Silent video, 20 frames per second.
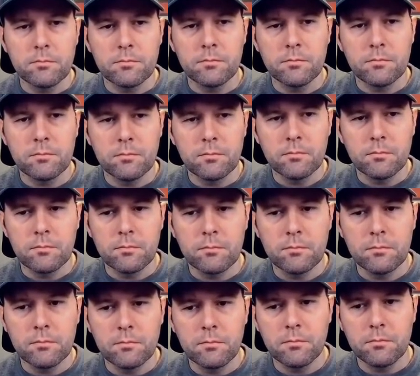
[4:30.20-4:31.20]

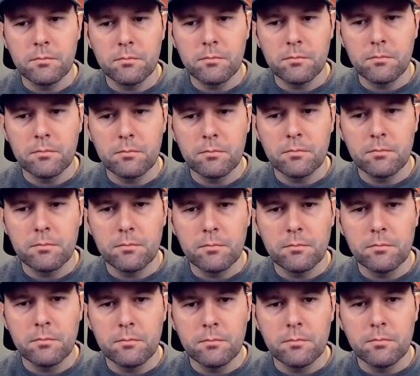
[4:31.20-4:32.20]

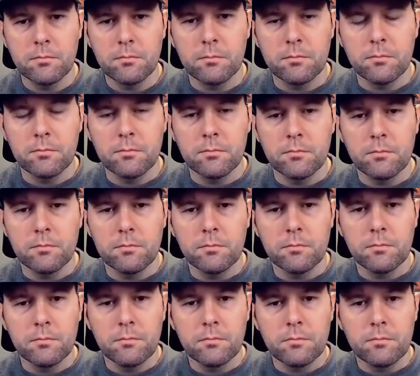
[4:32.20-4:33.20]

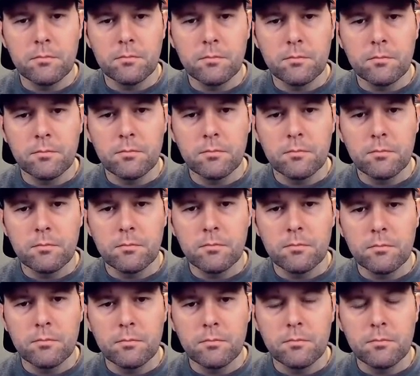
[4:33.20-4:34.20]

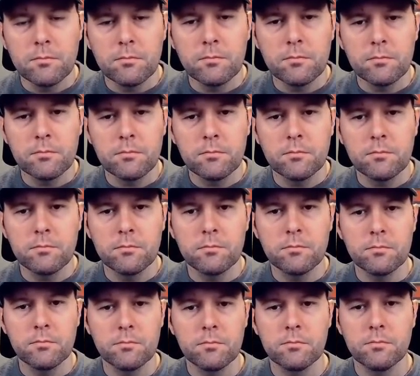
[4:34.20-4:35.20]

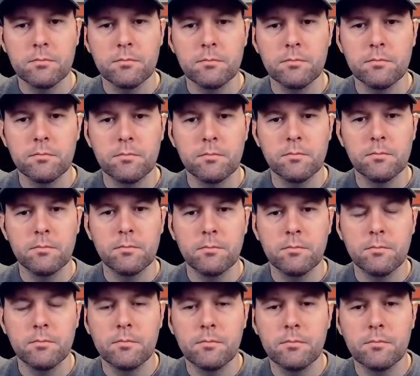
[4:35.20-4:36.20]

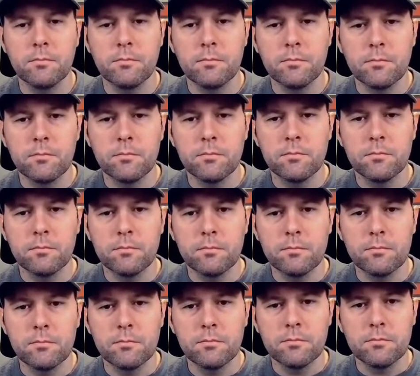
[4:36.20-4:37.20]

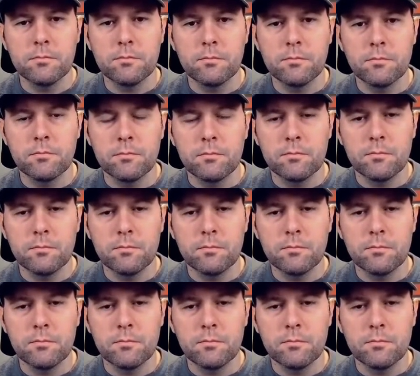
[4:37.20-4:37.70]
[no speech]